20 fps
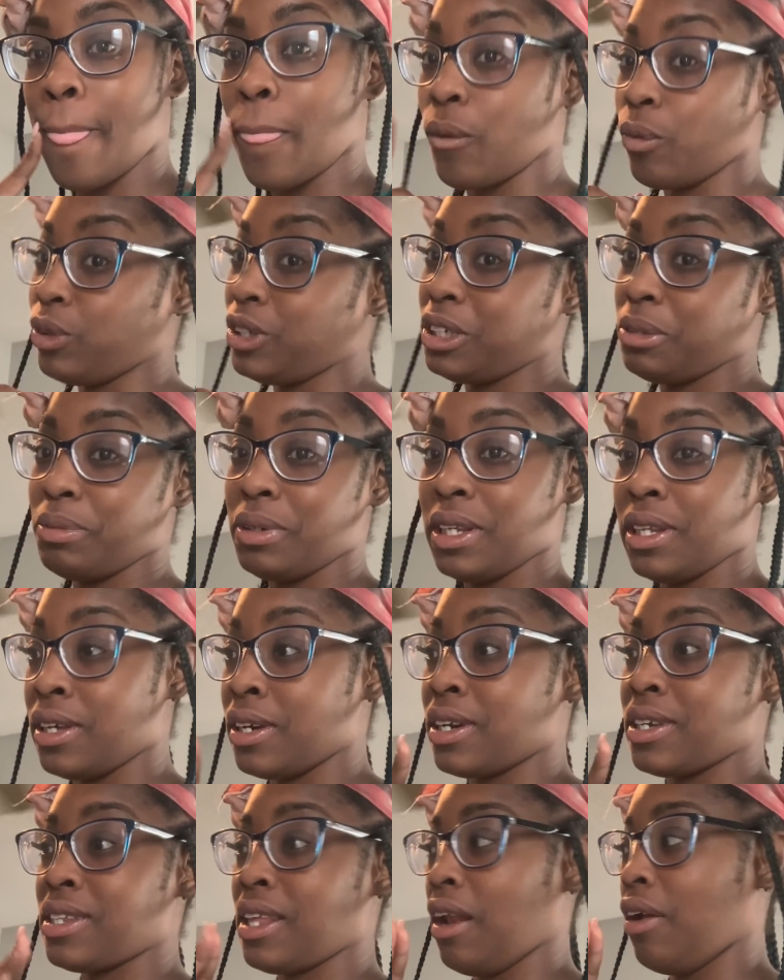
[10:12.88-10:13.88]
wish me luck,
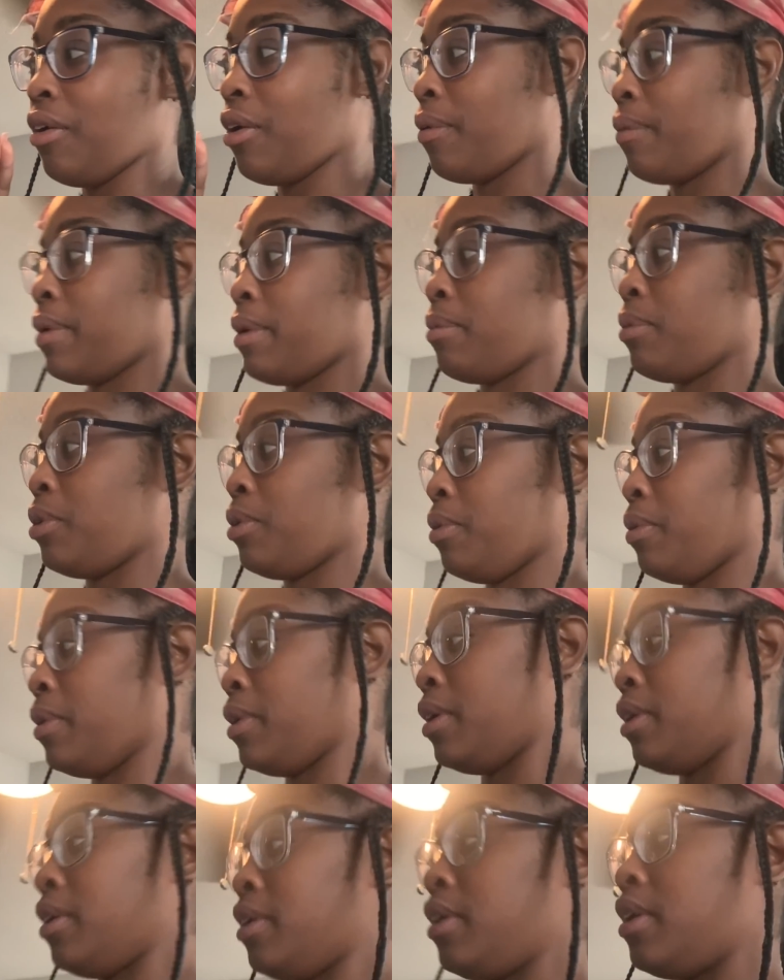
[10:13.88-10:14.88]
because I don't know what I'm doing.
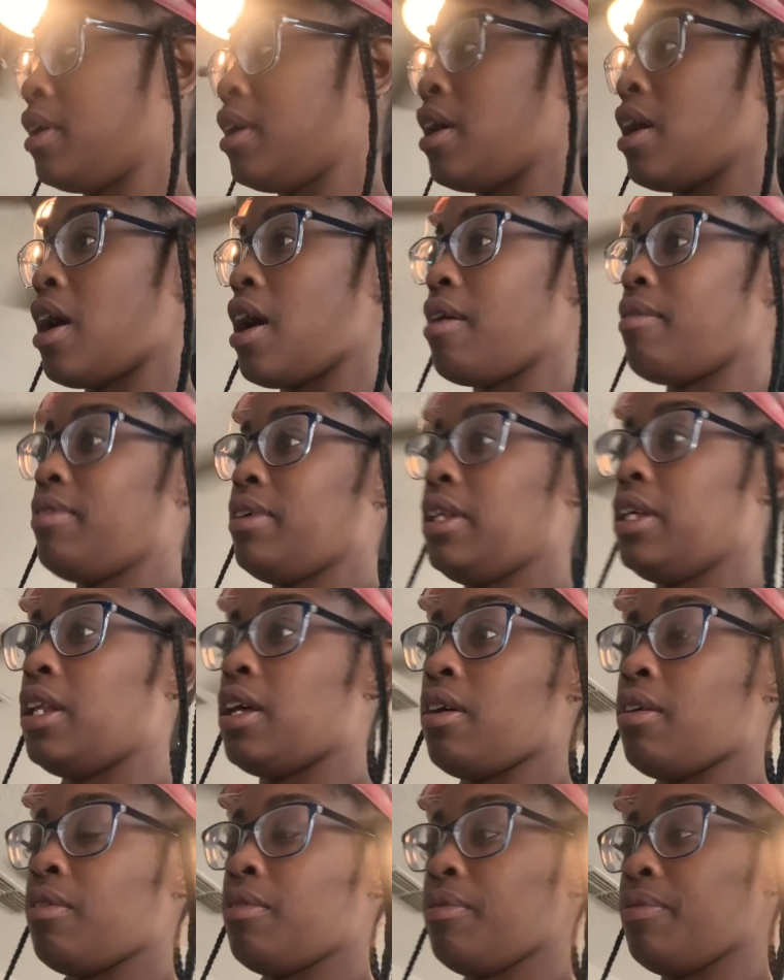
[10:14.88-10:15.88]
I really
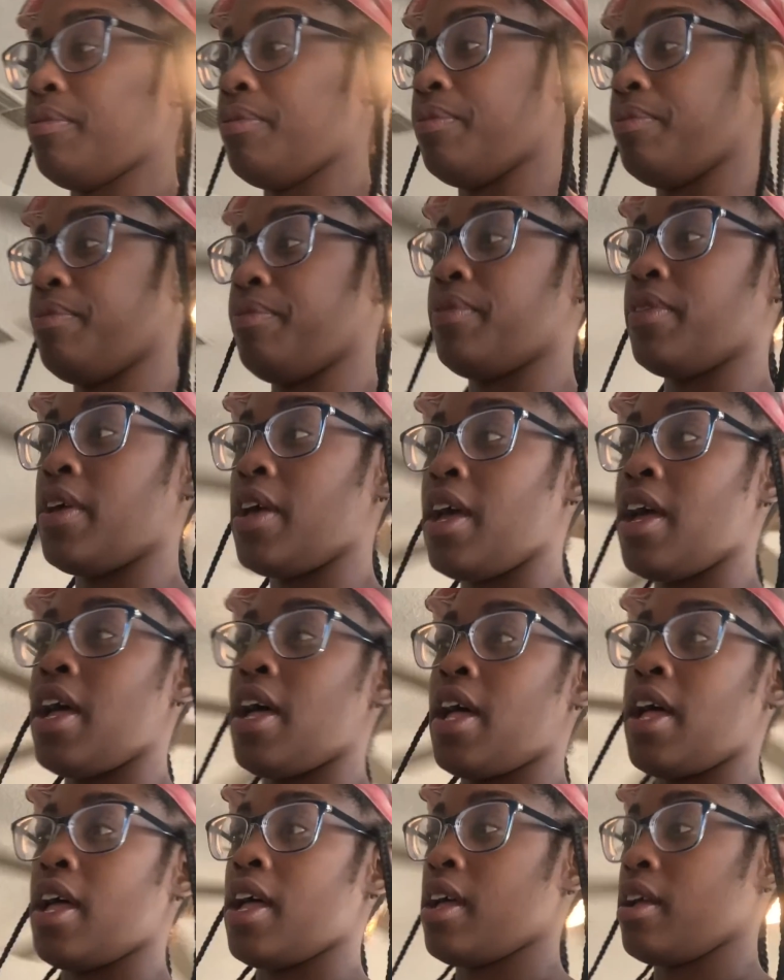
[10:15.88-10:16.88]
don't.
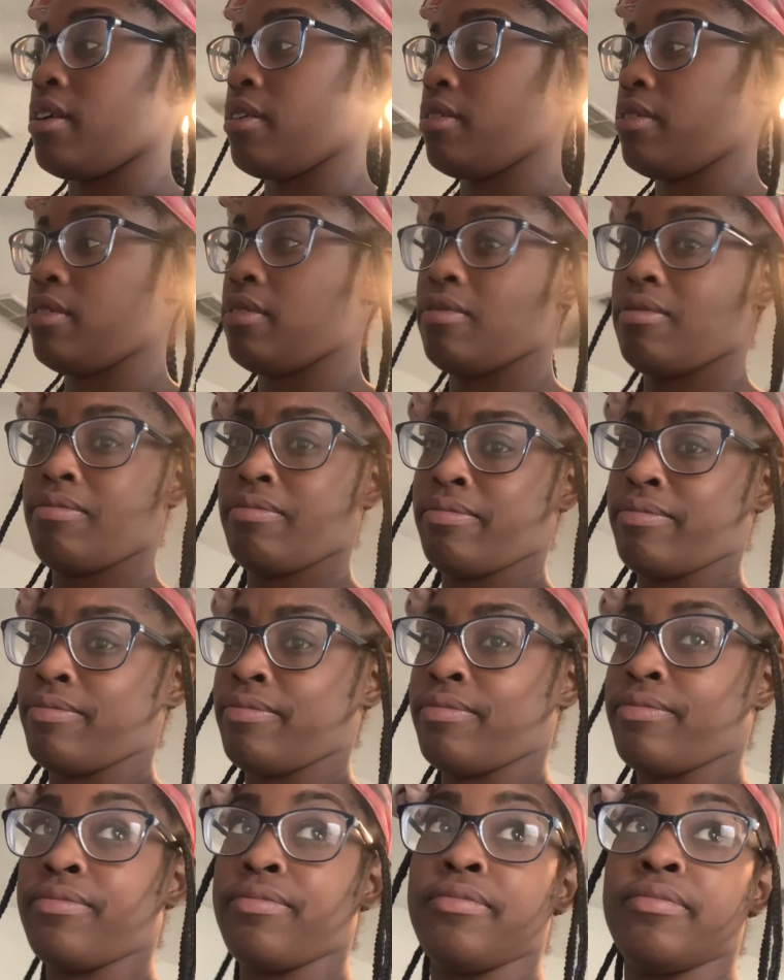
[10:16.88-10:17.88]
Hmm.
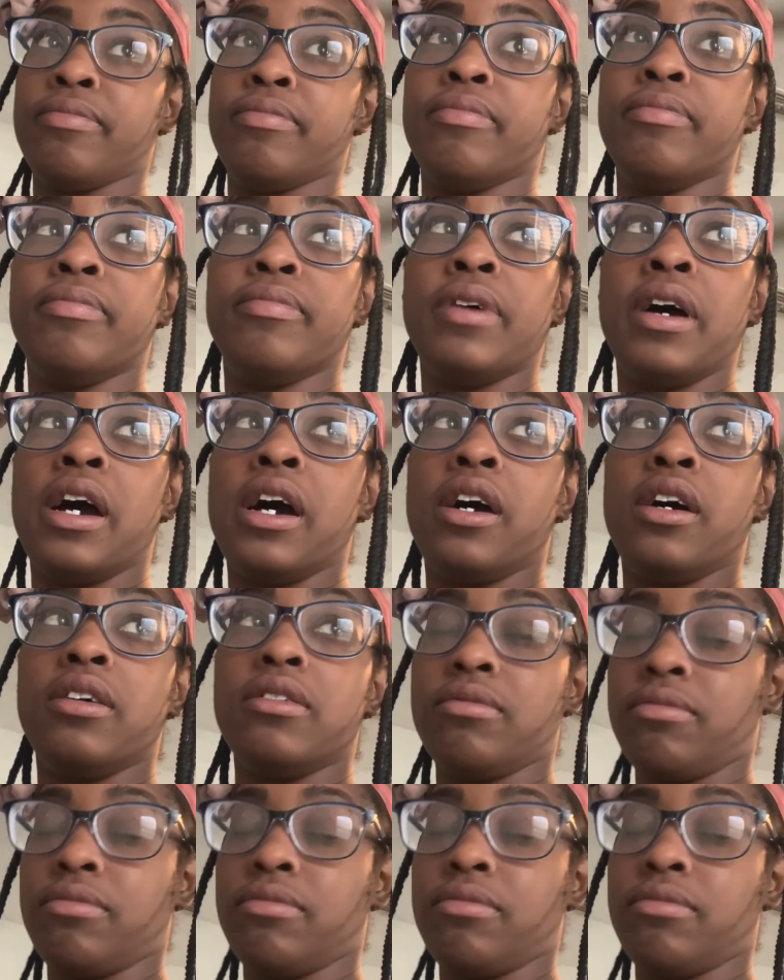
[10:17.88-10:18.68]
Uh,